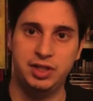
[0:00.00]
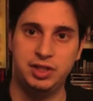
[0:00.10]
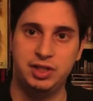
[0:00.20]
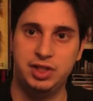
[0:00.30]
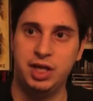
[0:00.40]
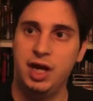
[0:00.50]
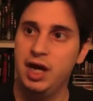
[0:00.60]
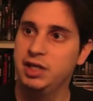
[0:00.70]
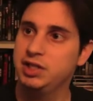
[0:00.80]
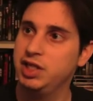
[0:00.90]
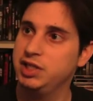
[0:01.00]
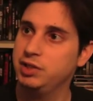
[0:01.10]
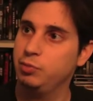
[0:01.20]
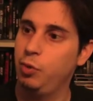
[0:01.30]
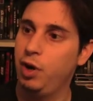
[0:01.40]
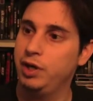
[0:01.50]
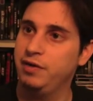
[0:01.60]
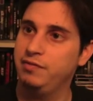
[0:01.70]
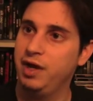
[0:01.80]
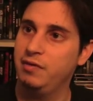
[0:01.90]
the season 1
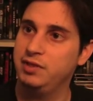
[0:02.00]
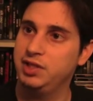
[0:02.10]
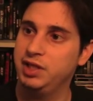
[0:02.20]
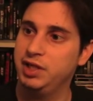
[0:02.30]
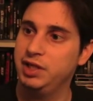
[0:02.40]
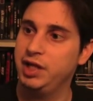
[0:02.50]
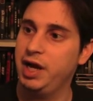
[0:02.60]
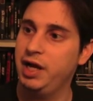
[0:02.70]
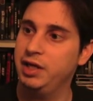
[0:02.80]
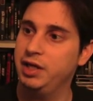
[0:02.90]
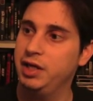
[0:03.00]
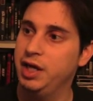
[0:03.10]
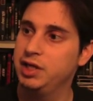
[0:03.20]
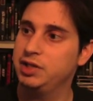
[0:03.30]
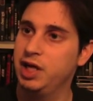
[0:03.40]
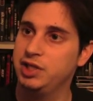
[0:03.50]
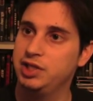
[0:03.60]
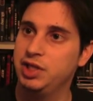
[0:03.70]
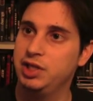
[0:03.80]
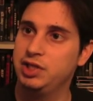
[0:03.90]
if you haven't seen it yet. It's on
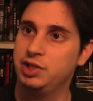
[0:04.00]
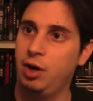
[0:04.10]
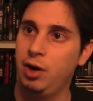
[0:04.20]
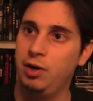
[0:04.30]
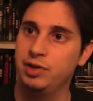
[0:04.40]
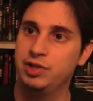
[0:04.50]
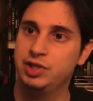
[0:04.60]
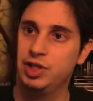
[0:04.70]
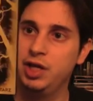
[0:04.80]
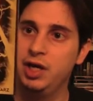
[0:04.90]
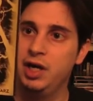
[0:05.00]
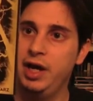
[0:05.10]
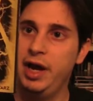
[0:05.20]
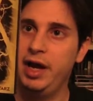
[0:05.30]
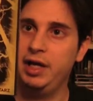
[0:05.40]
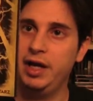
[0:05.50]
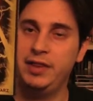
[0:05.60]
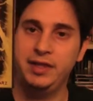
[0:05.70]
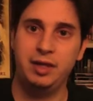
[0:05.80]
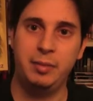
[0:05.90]
Stars, and I
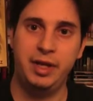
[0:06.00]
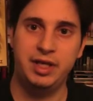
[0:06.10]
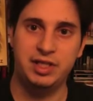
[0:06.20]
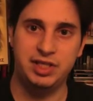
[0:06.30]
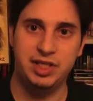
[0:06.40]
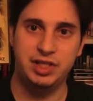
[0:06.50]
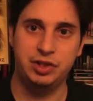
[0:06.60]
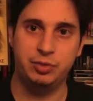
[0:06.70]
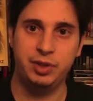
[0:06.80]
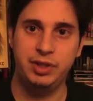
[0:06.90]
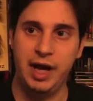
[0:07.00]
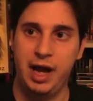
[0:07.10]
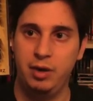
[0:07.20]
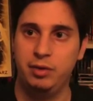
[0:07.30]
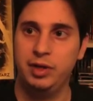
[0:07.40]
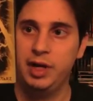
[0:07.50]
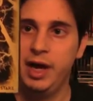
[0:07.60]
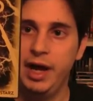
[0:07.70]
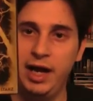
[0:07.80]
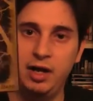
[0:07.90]
think they're making a season 3 now.
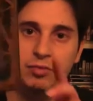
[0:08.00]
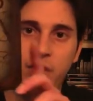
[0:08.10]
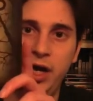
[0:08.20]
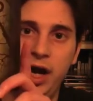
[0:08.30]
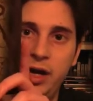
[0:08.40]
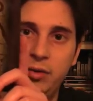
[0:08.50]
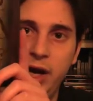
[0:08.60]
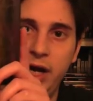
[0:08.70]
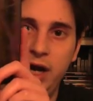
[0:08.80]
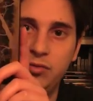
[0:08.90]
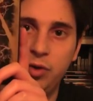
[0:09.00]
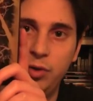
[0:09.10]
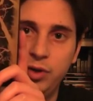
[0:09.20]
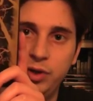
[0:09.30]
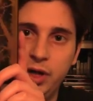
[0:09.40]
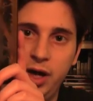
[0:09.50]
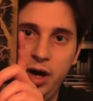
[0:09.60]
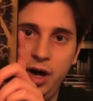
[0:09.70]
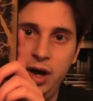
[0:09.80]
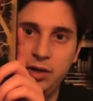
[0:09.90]
And I wrote
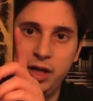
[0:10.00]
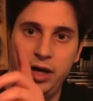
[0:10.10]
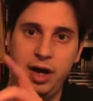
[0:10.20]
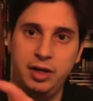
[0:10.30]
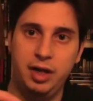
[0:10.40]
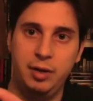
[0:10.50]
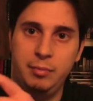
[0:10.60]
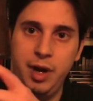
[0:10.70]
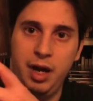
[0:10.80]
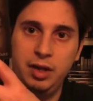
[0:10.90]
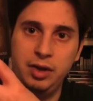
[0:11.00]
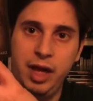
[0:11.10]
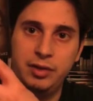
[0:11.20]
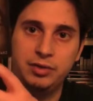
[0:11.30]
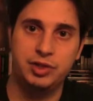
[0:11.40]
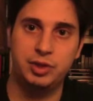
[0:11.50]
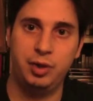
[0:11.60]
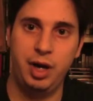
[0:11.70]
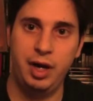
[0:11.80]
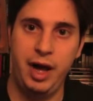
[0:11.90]
a letter
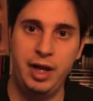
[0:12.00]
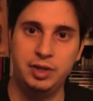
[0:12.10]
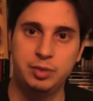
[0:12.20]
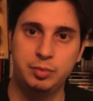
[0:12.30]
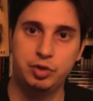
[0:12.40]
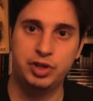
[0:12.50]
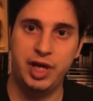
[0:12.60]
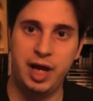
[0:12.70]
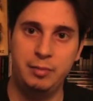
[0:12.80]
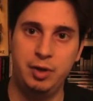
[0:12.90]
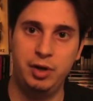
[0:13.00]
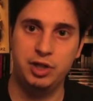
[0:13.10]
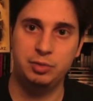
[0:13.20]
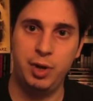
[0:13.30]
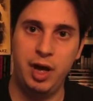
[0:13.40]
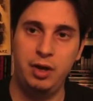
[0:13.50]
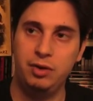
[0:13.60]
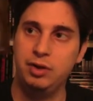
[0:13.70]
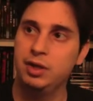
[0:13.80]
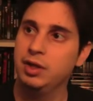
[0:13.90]
to Bruce Campbell as
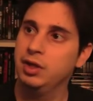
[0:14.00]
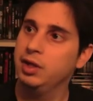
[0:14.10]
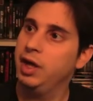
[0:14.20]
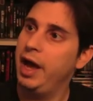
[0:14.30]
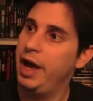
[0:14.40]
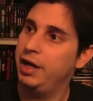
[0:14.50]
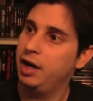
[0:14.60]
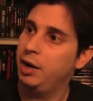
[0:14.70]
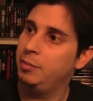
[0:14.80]
well, and